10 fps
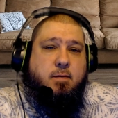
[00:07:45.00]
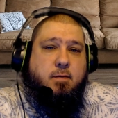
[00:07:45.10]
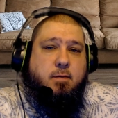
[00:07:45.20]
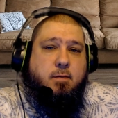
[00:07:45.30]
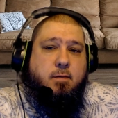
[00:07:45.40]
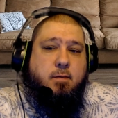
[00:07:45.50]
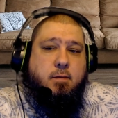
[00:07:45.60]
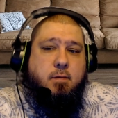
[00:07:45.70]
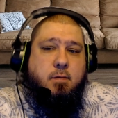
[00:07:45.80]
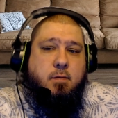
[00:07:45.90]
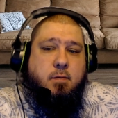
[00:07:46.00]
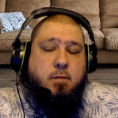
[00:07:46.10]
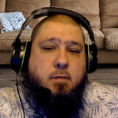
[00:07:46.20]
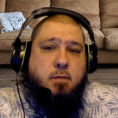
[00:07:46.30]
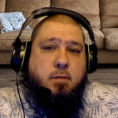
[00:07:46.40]

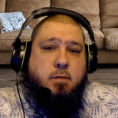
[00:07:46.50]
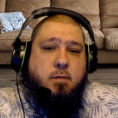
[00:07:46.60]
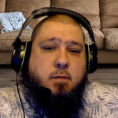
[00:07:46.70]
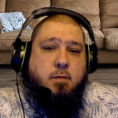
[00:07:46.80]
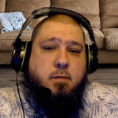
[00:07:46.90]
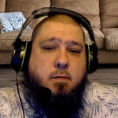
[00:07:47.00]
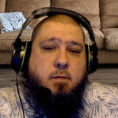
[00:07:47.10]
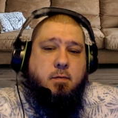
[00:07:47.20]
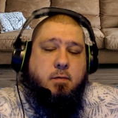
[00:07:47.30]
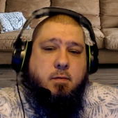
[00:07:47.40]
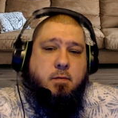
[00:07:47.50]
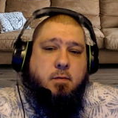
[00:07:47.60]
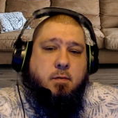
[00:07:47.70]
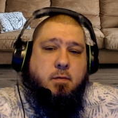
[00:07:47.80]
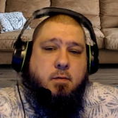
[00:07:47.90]

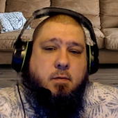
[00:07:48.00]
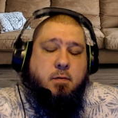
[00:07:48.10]
(silence)